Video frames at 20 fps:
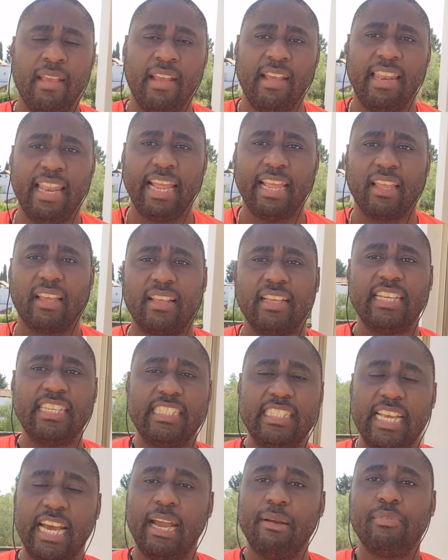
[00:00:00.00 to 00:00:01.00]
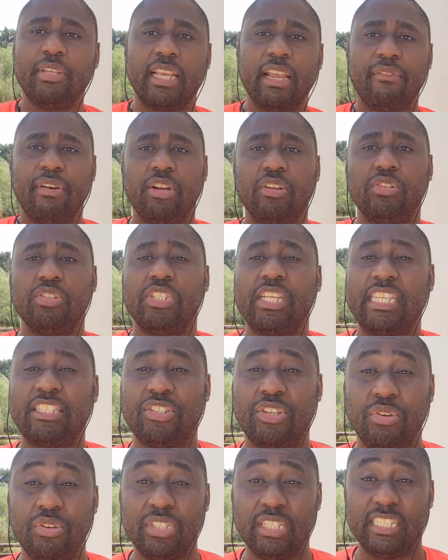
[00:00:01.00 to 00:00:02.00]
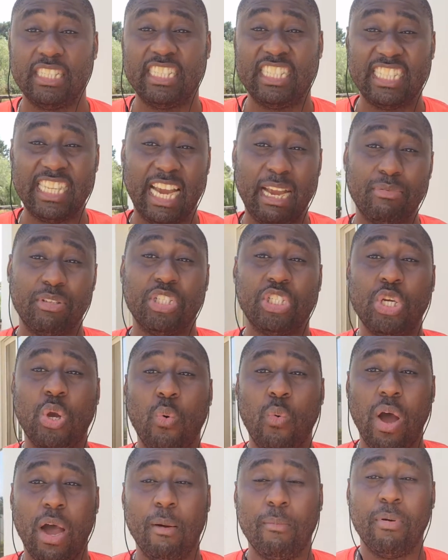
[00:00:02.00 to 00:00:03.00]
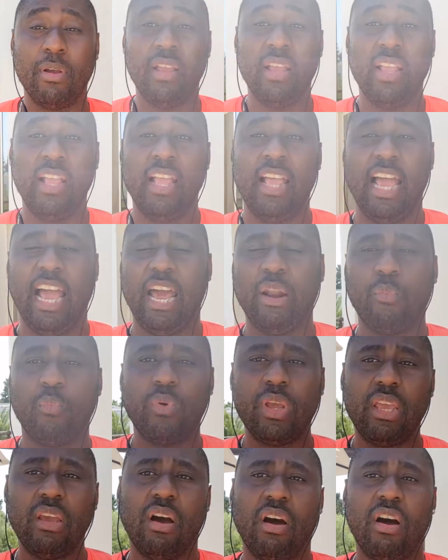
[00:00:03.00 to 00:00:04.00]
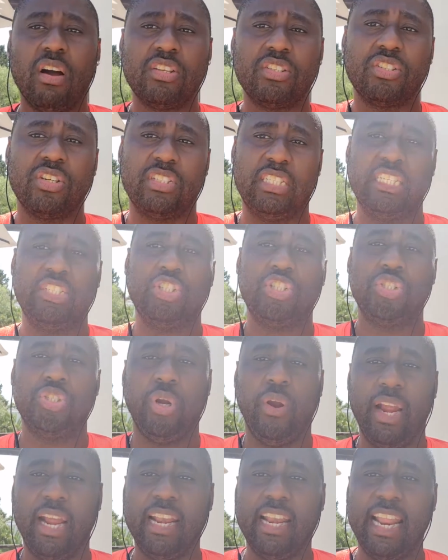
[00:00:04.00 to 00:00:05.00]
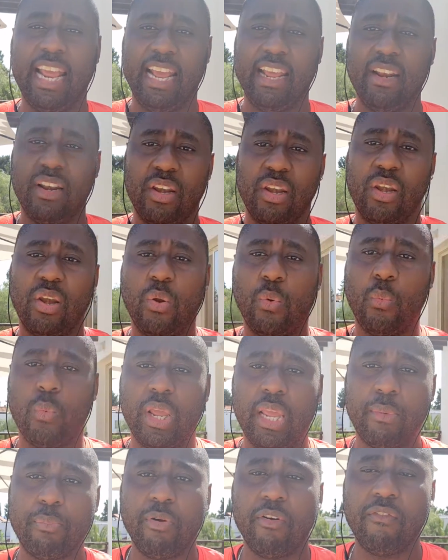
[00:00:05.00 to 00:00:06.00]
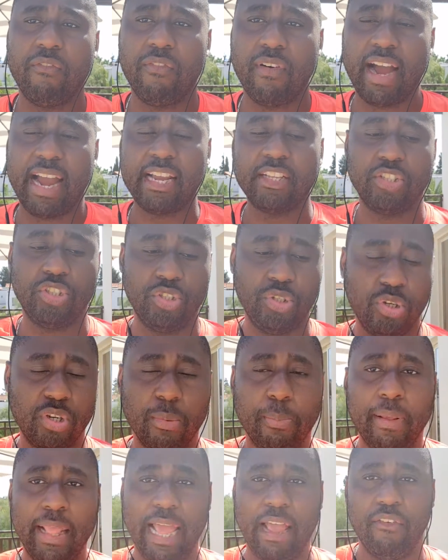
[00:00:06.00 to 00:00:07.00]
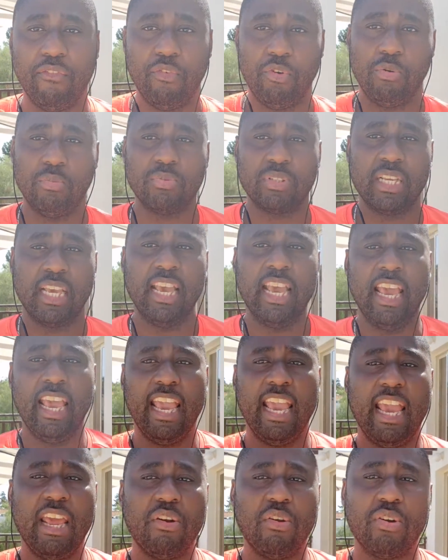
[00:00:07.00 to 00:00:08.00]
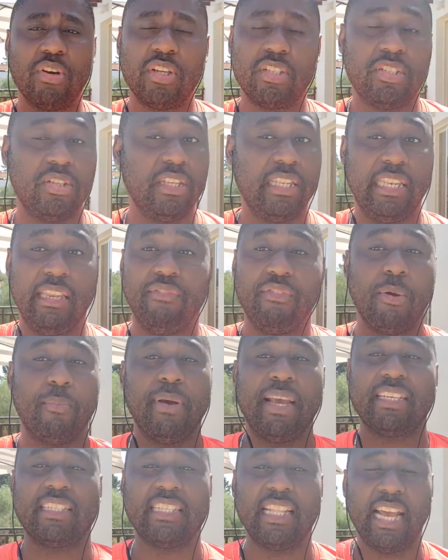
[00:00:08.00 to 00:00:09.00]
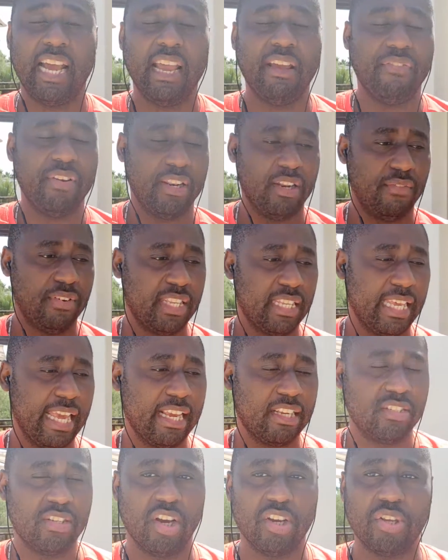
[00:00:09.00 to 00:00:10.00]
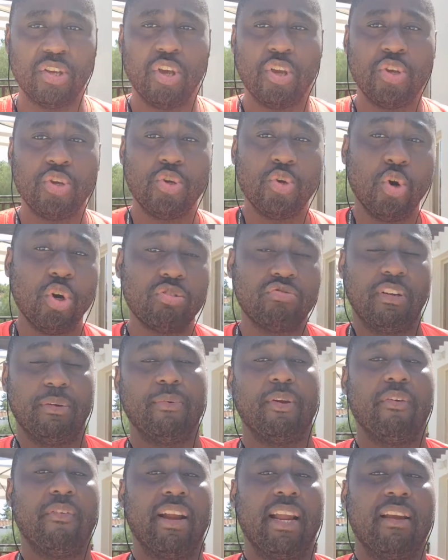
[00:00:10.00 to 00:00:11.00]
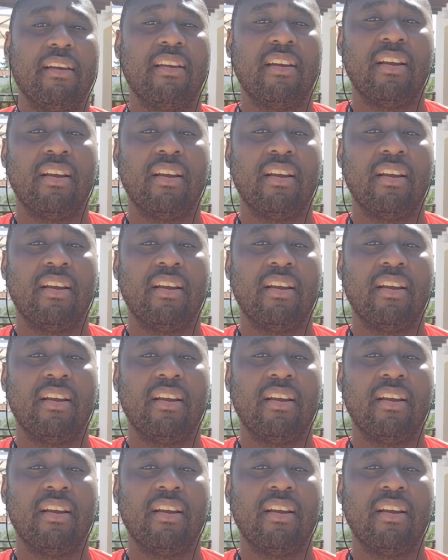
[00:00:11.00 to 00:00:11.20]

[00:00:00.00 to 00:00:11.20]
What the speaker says: Like, it's time to get rid of those excuses. It's time to show up. And we are just ensuring that we provide you the platforms in order to live your best life, in order to kickstart your dream career.